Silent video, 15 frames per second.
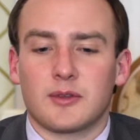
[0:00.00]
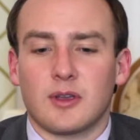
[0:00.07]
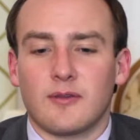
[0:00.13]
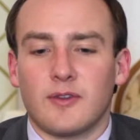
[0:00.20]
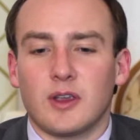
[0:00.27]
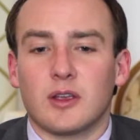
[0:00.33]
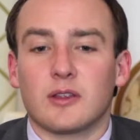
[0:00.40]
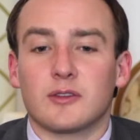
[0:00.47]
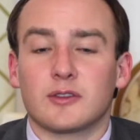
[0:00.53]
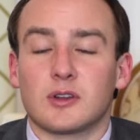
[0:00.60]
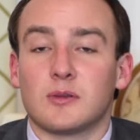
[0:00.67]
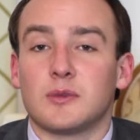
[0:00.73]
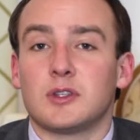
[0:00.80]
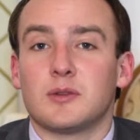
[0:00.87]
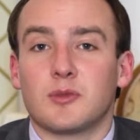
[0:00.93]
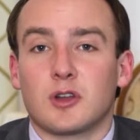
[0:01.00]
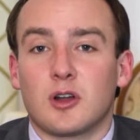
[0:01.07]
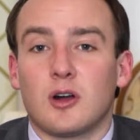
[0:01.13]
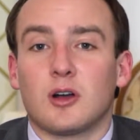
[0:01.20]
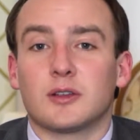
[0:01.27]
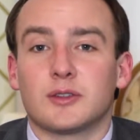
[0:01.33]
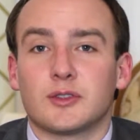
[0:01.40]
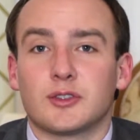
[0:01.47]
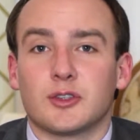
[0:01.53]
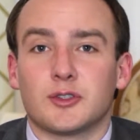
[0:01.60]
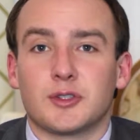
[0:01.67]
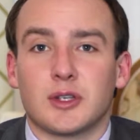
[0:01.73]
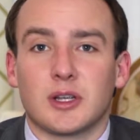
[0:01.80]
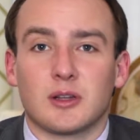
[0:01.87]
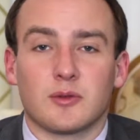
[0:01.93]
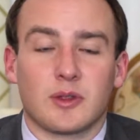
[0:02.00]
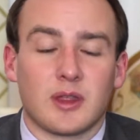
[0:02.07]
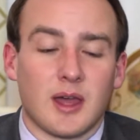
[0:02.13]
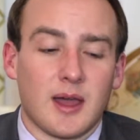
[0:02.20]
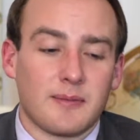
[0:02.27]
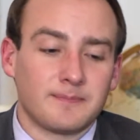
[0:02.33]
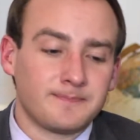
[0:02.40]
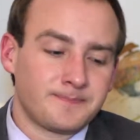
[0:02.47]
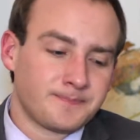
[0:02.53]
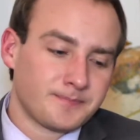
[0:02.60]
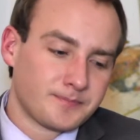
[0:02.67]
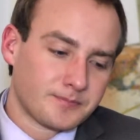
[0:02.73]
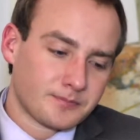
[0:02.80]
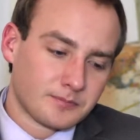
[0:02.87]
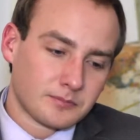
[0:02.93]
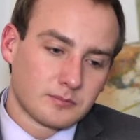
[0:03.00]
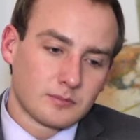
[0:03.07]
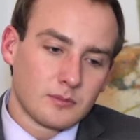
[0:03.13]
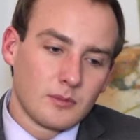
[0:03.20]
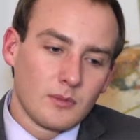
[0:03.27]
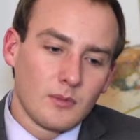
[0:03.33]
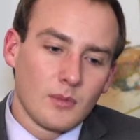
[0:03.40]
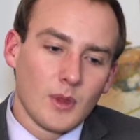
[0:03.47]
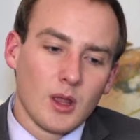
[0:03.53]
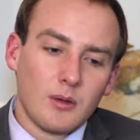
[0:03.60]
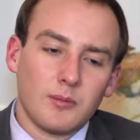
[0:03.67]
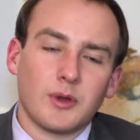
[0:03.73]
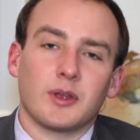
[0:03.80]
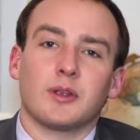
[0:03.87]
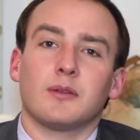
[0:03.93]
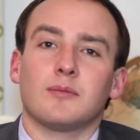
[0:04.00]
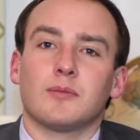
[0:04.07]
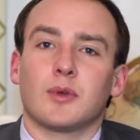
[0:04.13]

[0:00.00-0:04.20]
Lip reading: So I figured there's going to be some cost associated with that, but